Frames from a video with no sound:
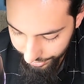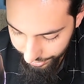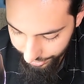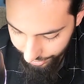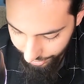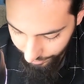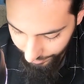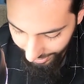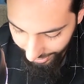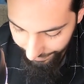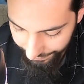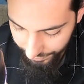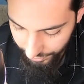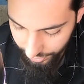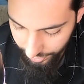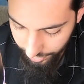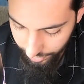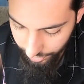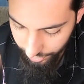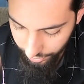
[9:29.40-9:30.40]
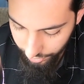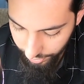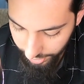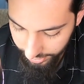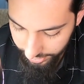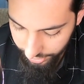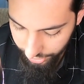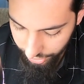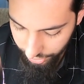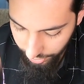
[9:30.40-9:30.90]
So I have to
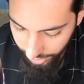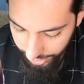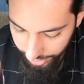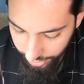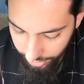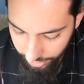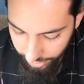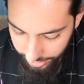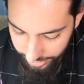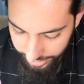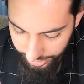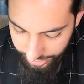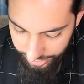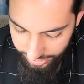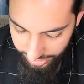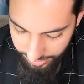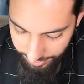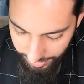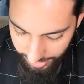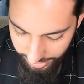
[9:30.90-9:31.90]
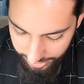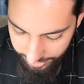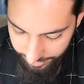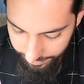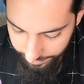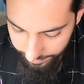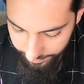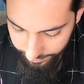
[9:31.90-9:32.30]
write triangle, and here's the spelling: